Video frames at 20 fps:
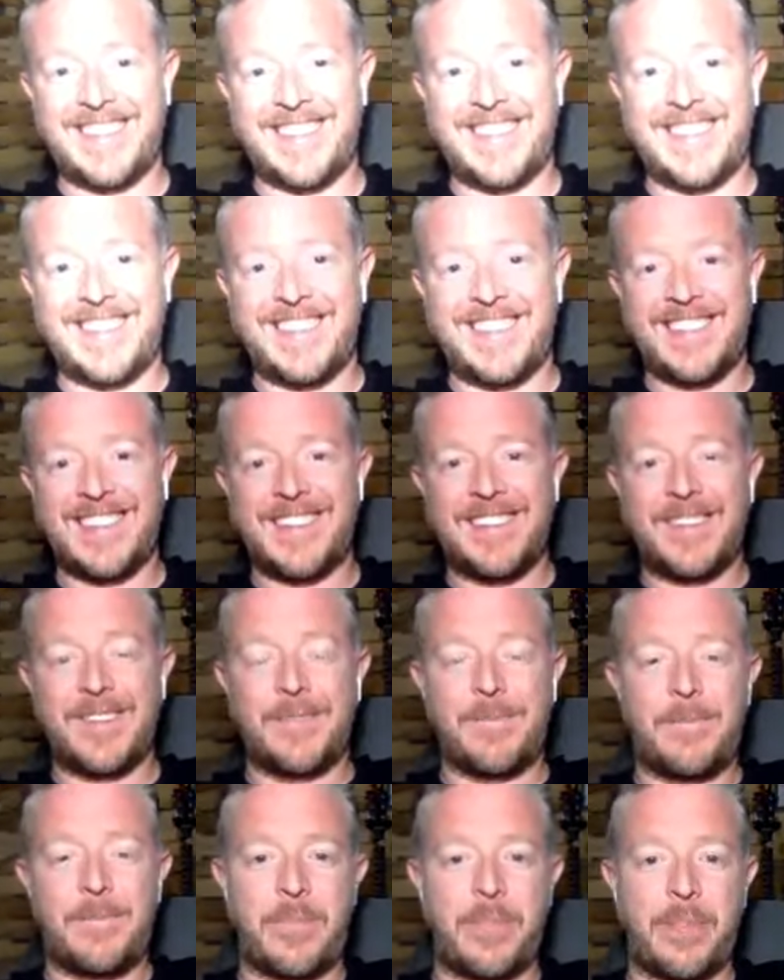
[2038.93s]

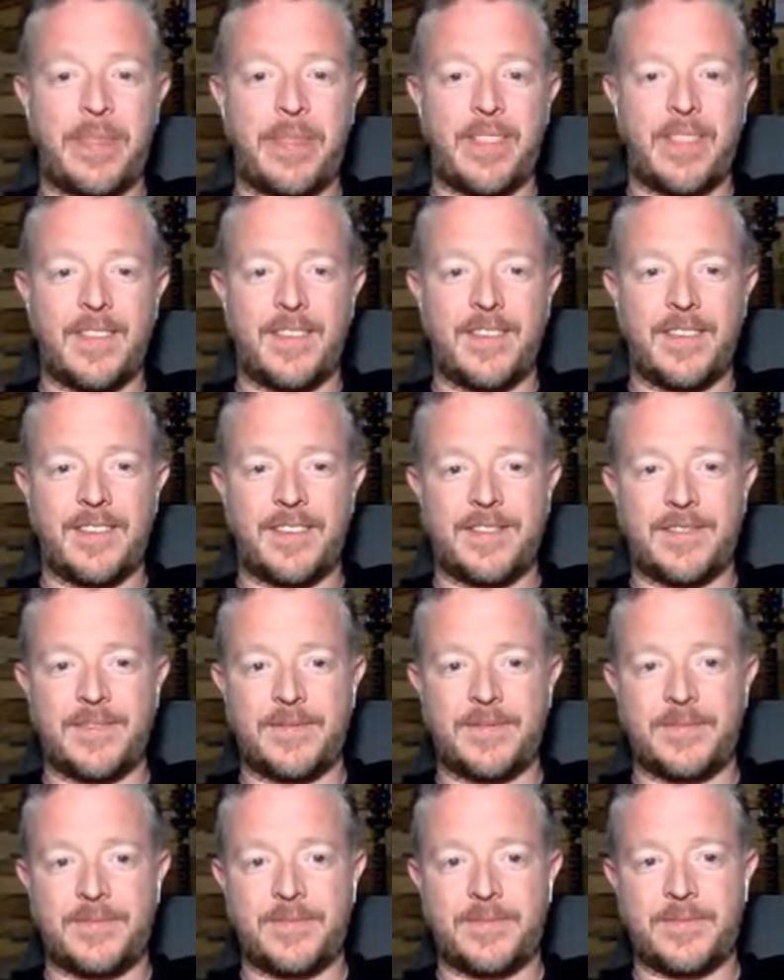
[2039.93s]

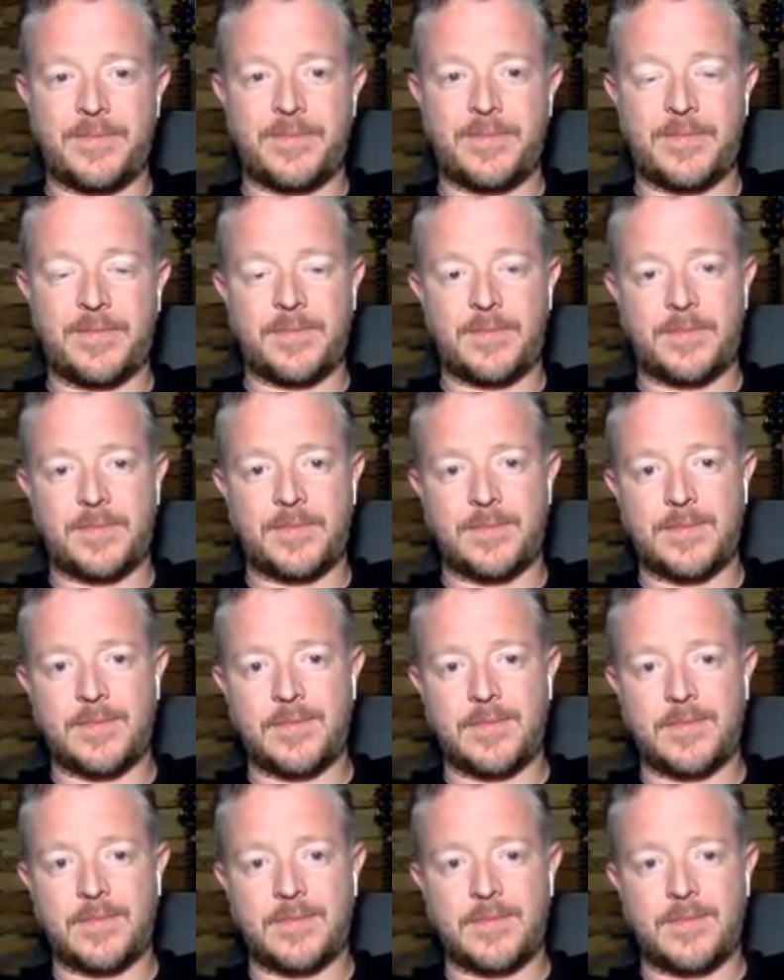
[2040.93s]

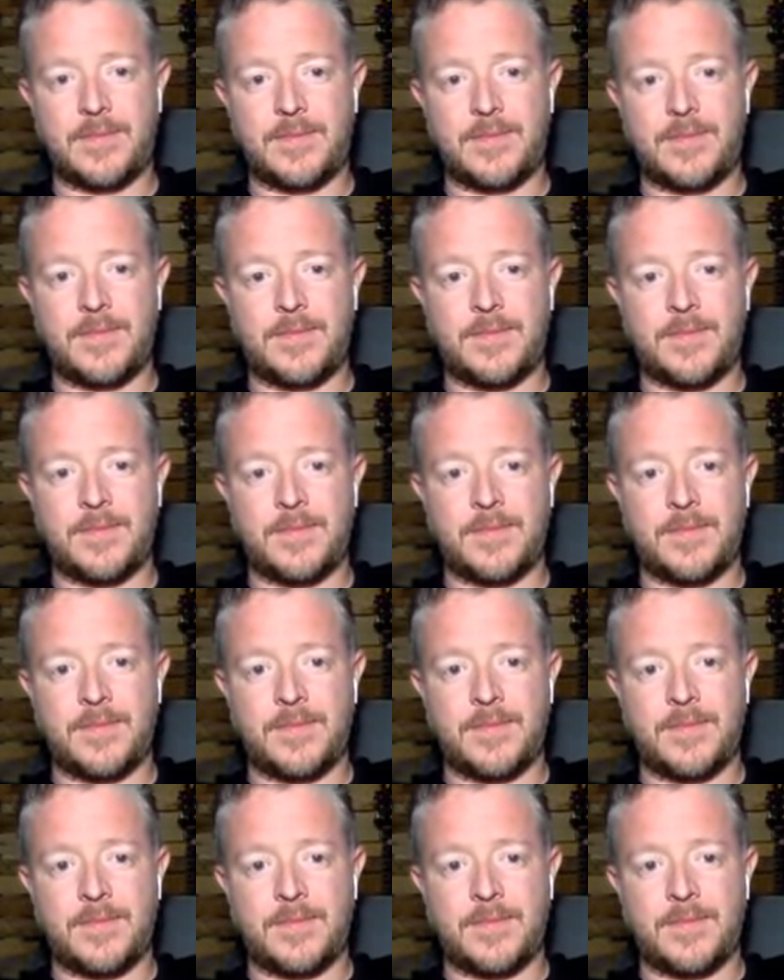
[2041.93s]
No words are spoken by the person on screen.